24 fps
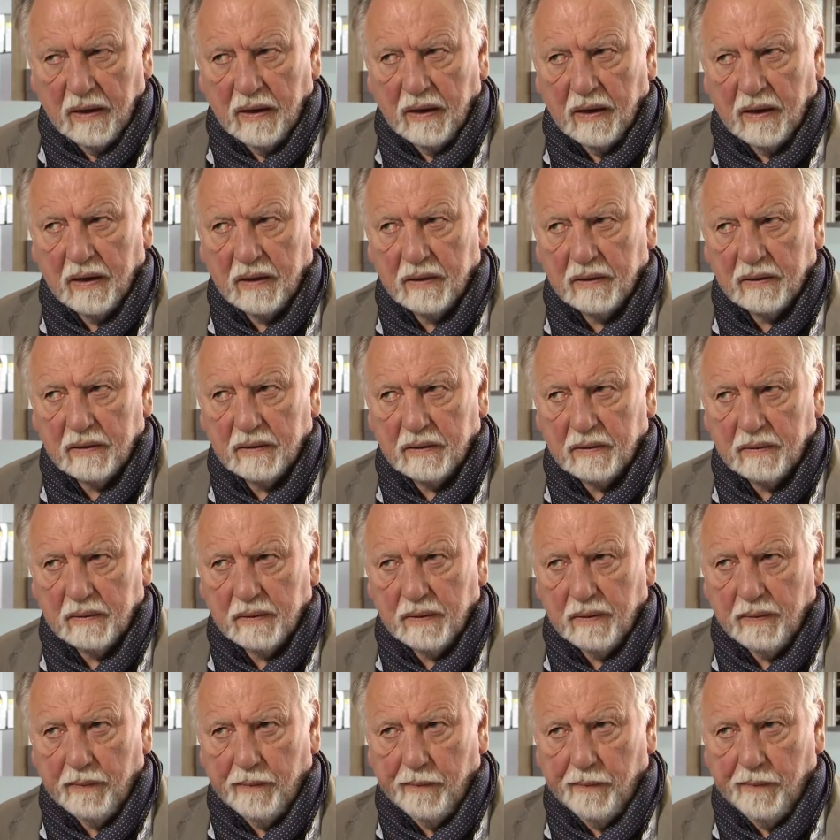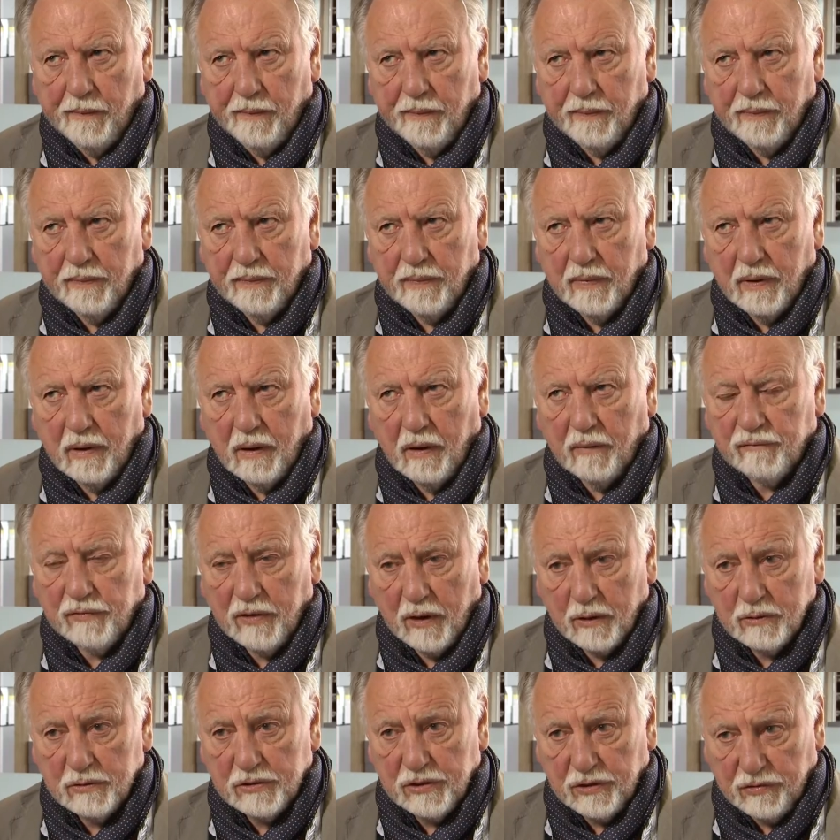And of
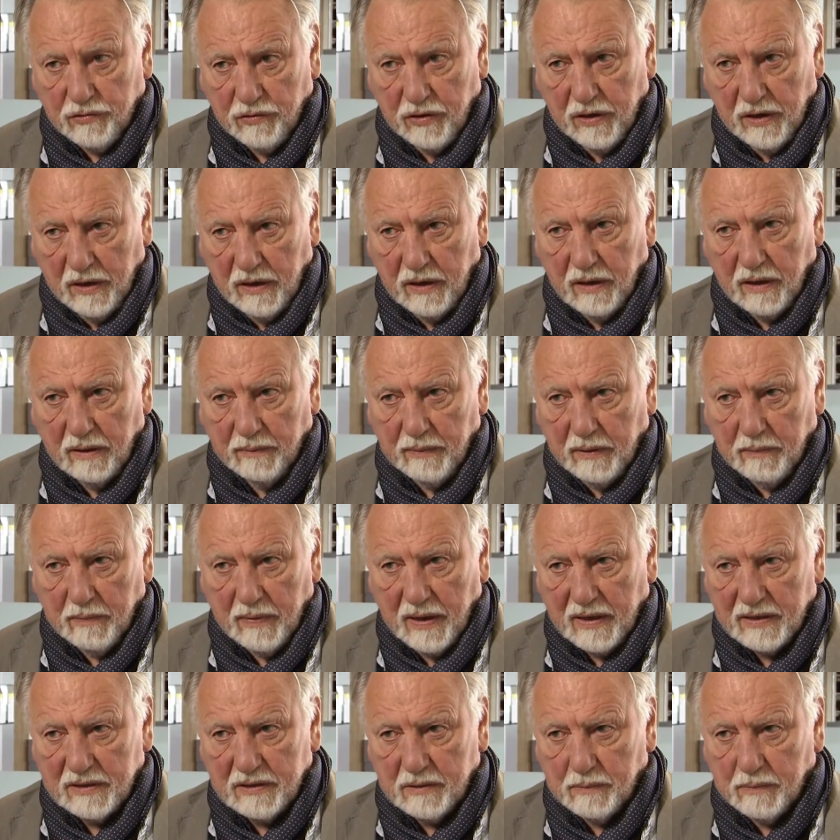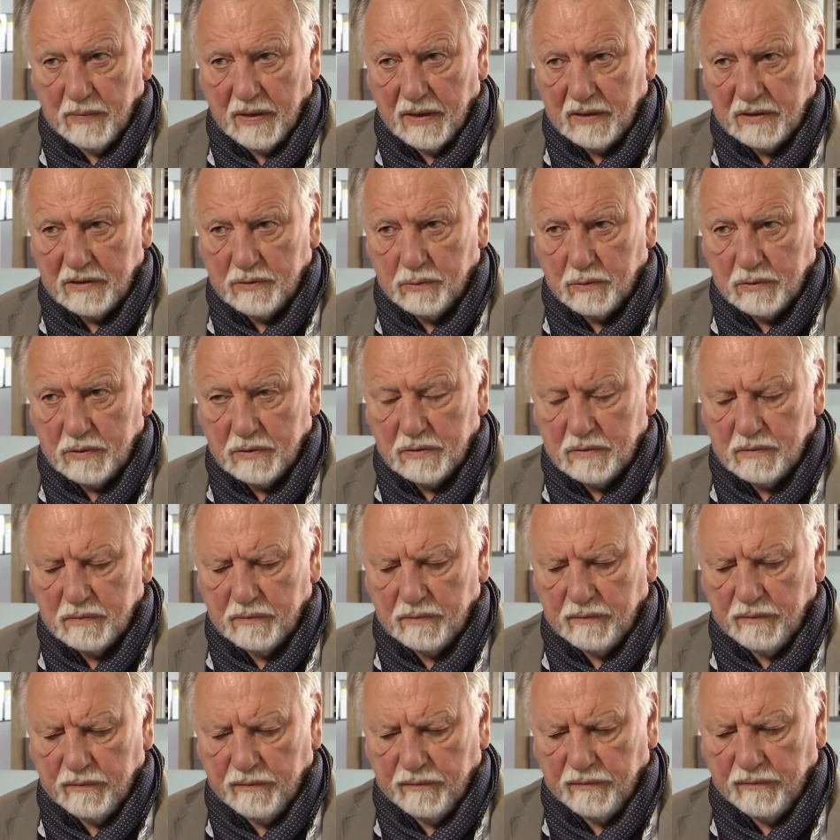those three, I mean, Max was
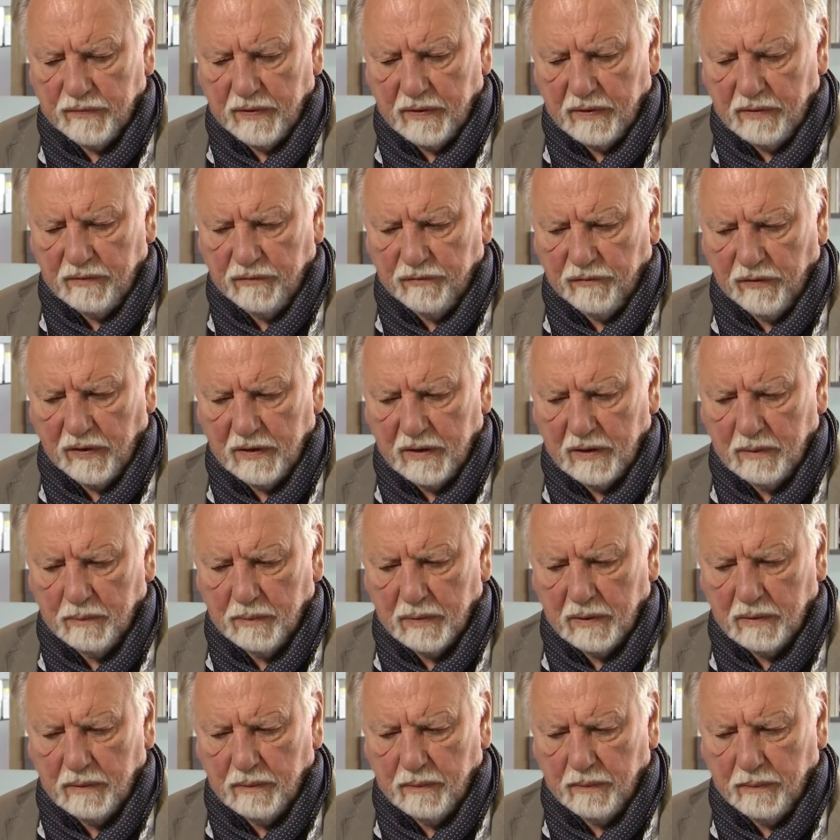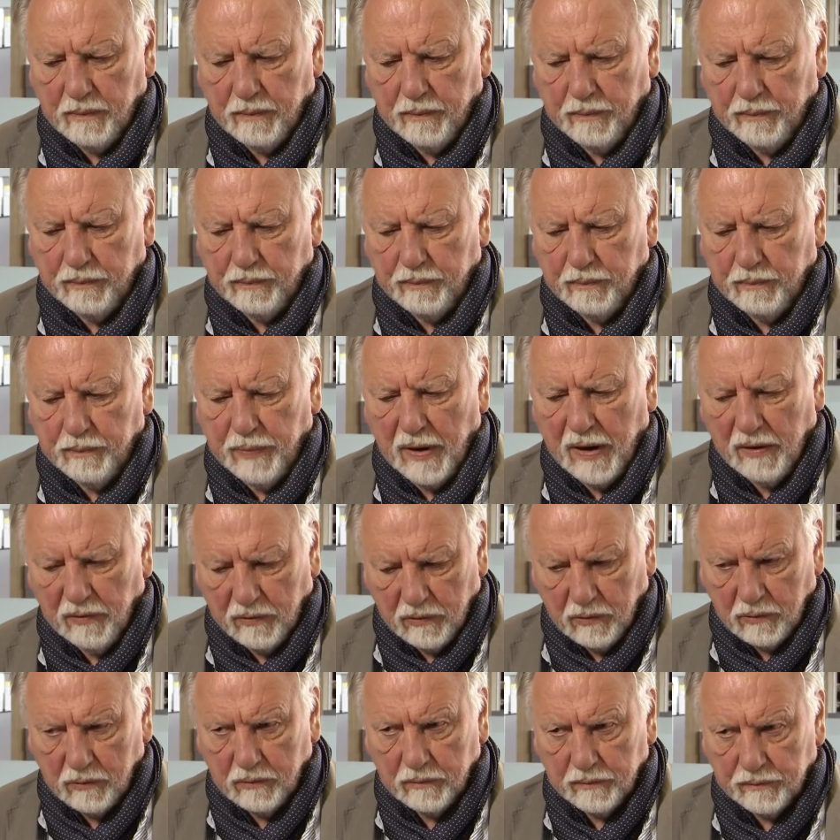very funny, but
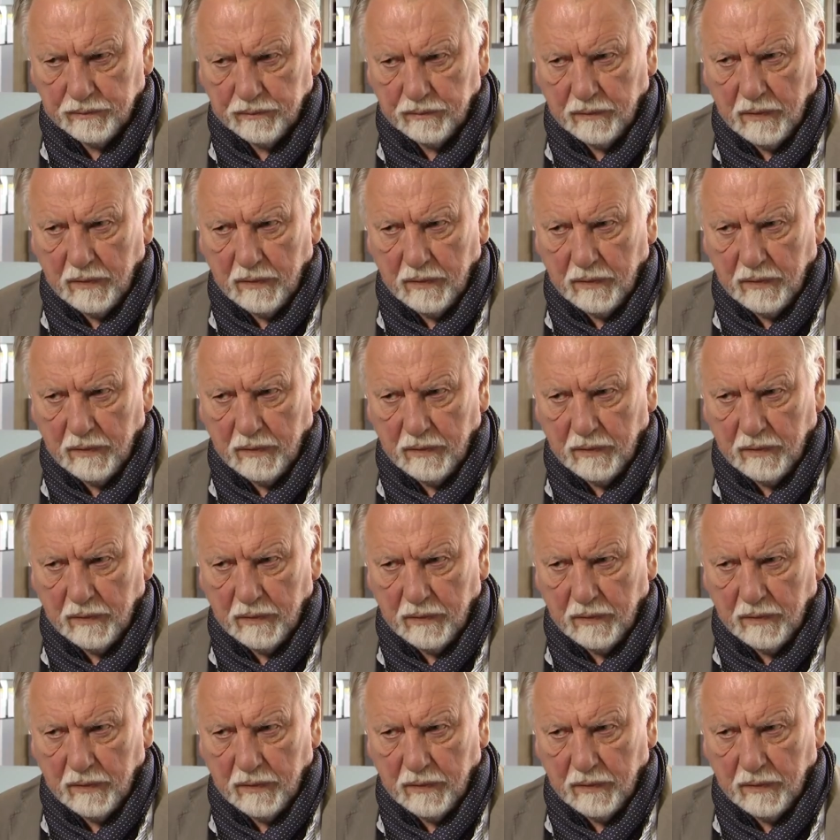Beryl,